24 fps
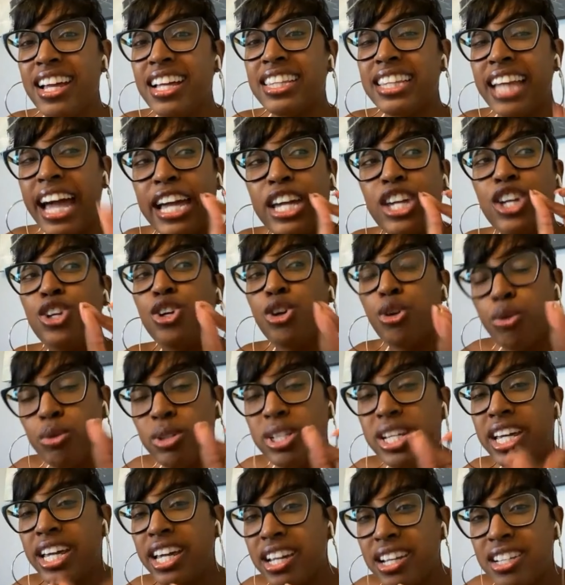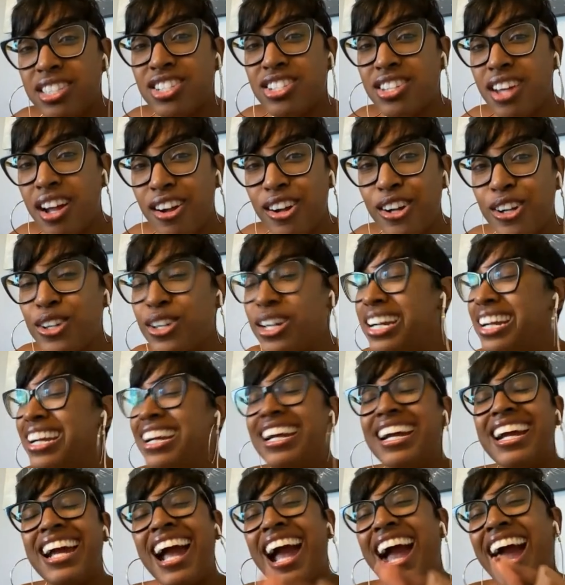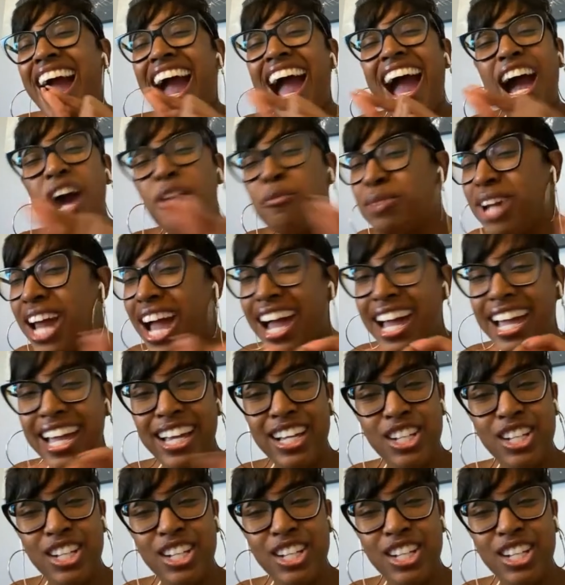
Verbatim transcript: like you did, sir, I'm not